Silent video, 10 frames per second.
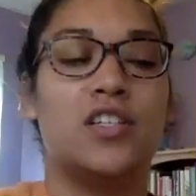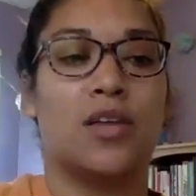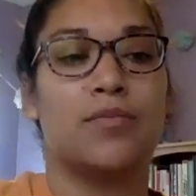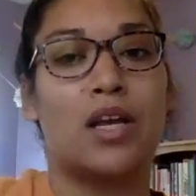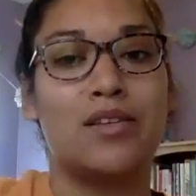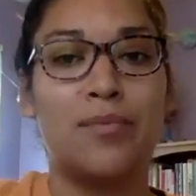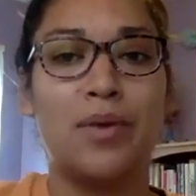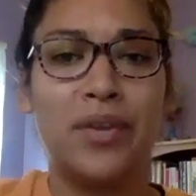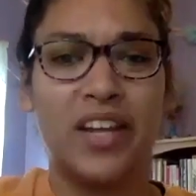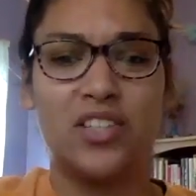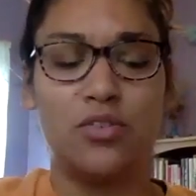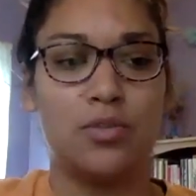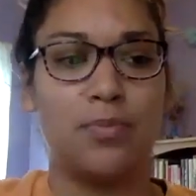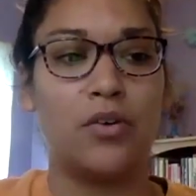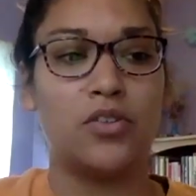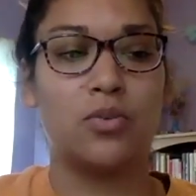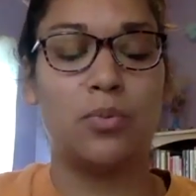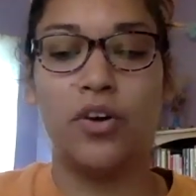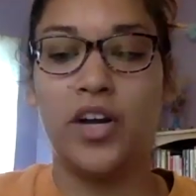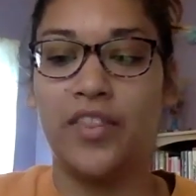Sometimes some people like to use poster
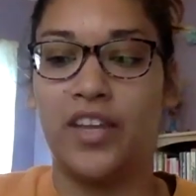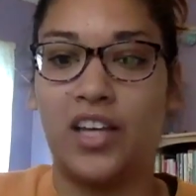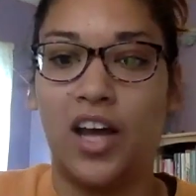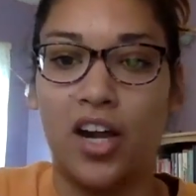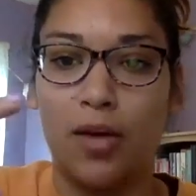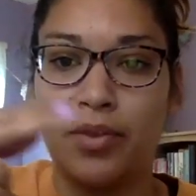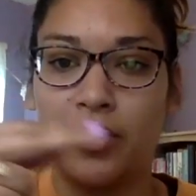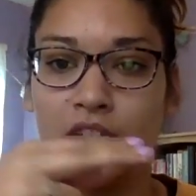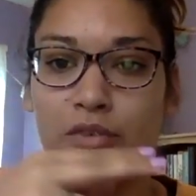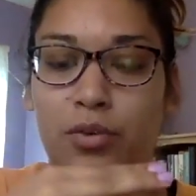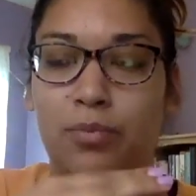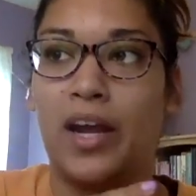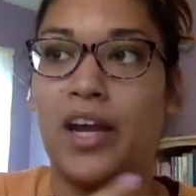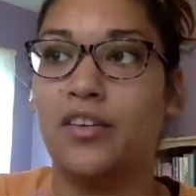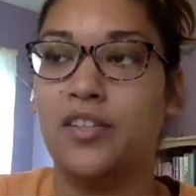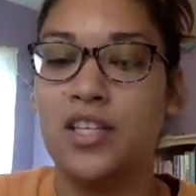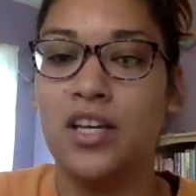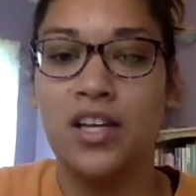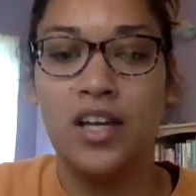board and then cut up their different panels